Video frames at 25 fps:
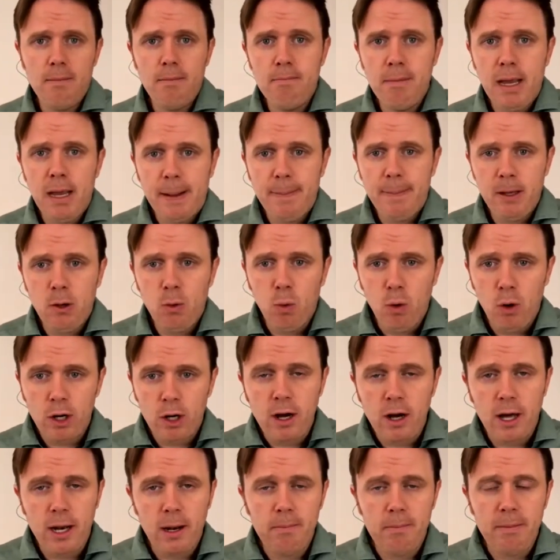maybe
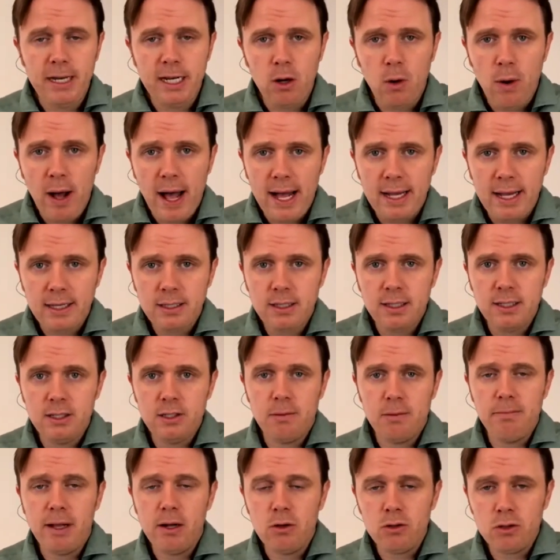work on amino
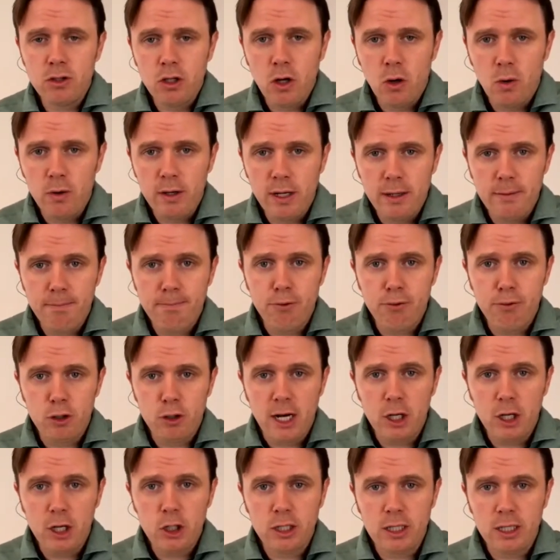acids and melatonin
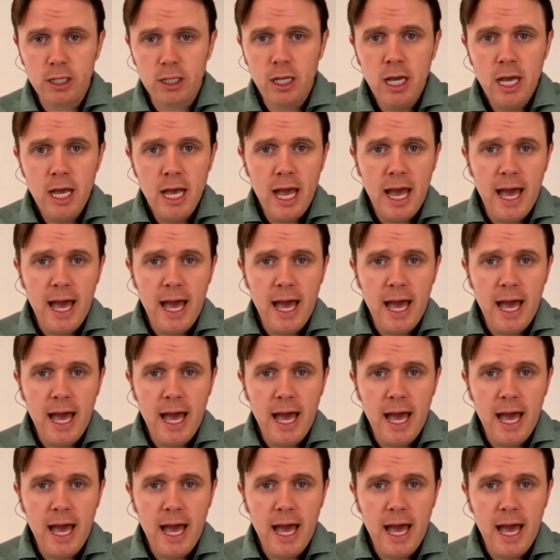production